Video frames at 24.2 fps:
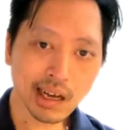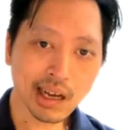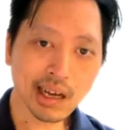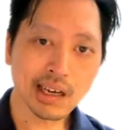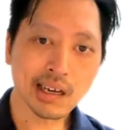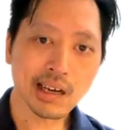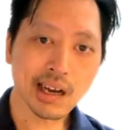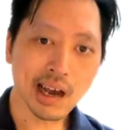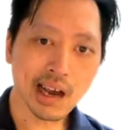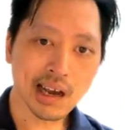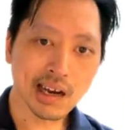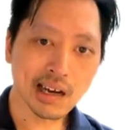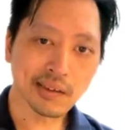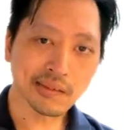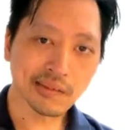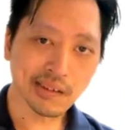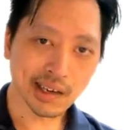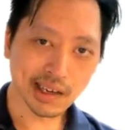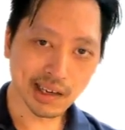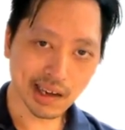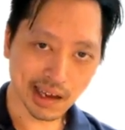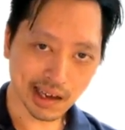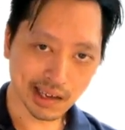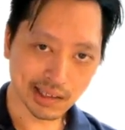an
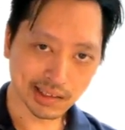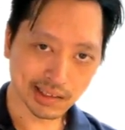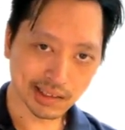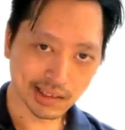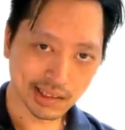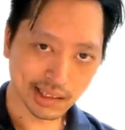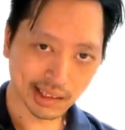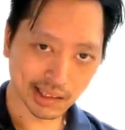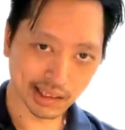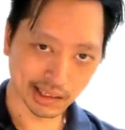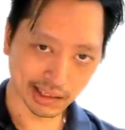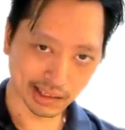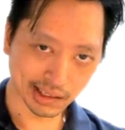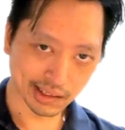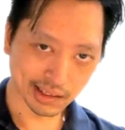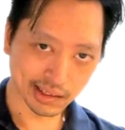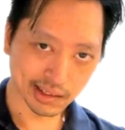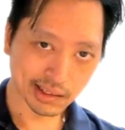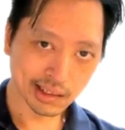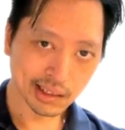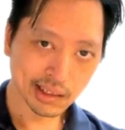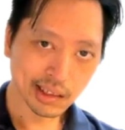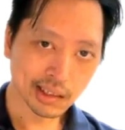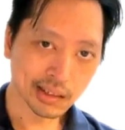elevate ST,
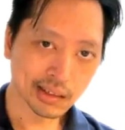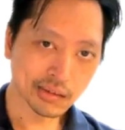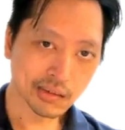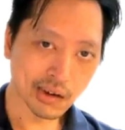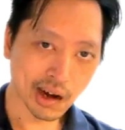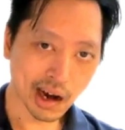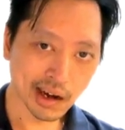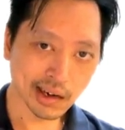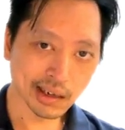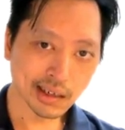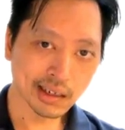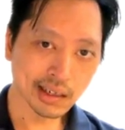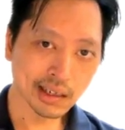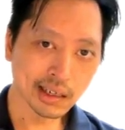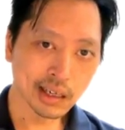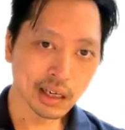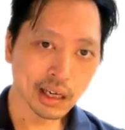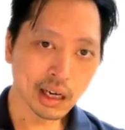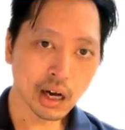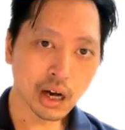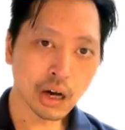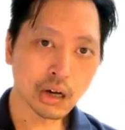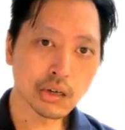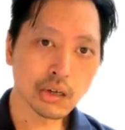right?
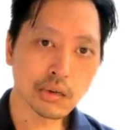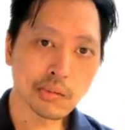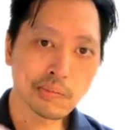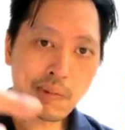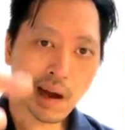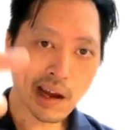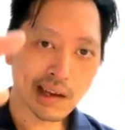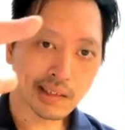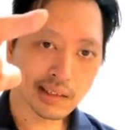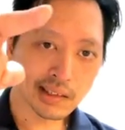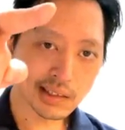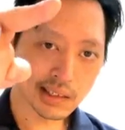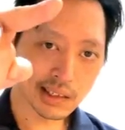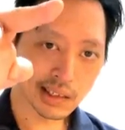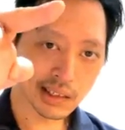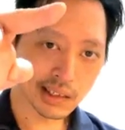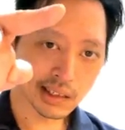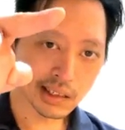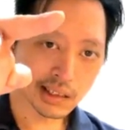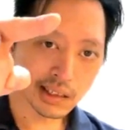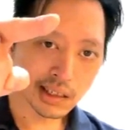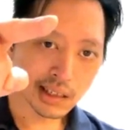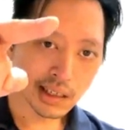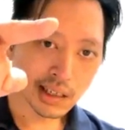Or you might
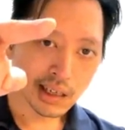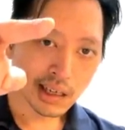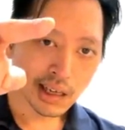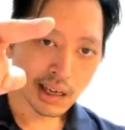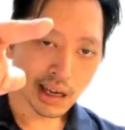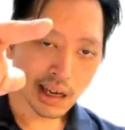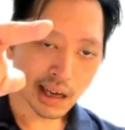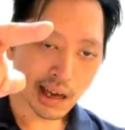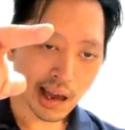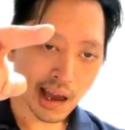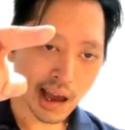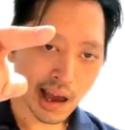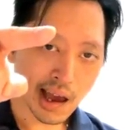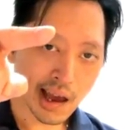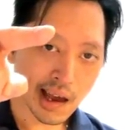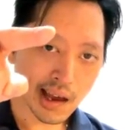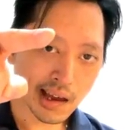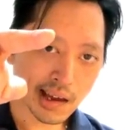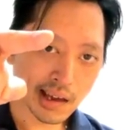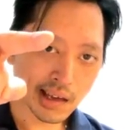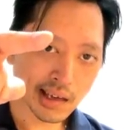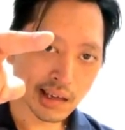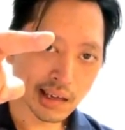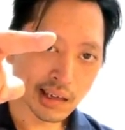see
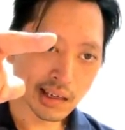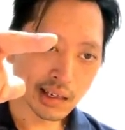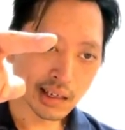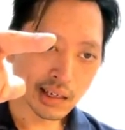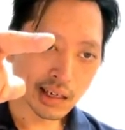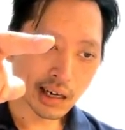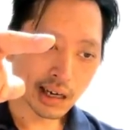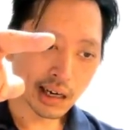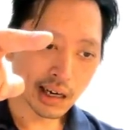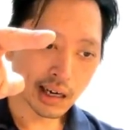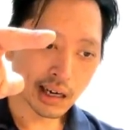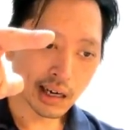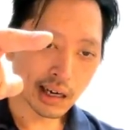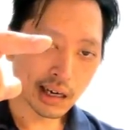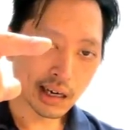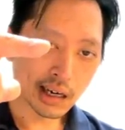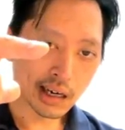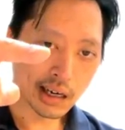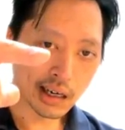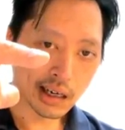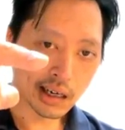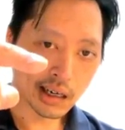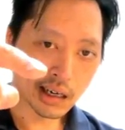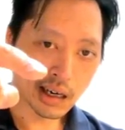a
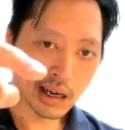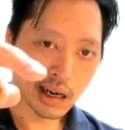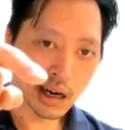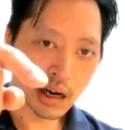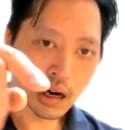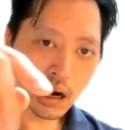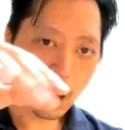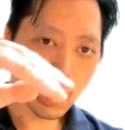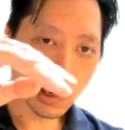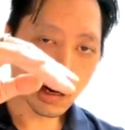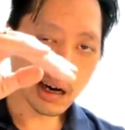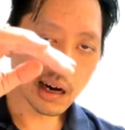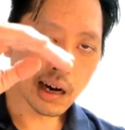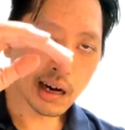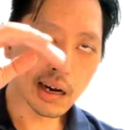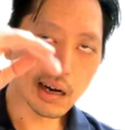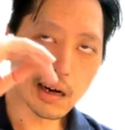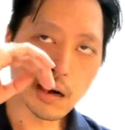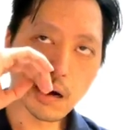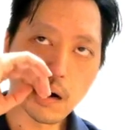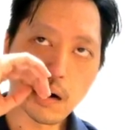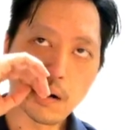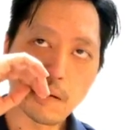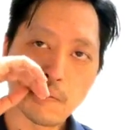uh,
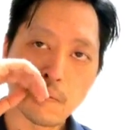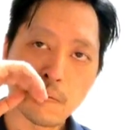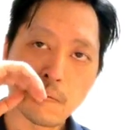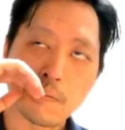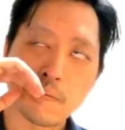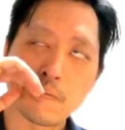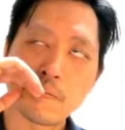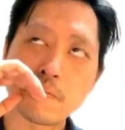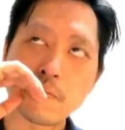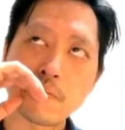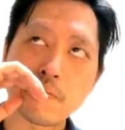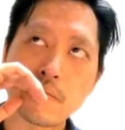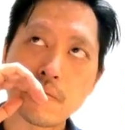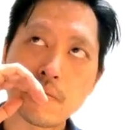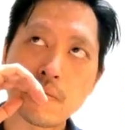um,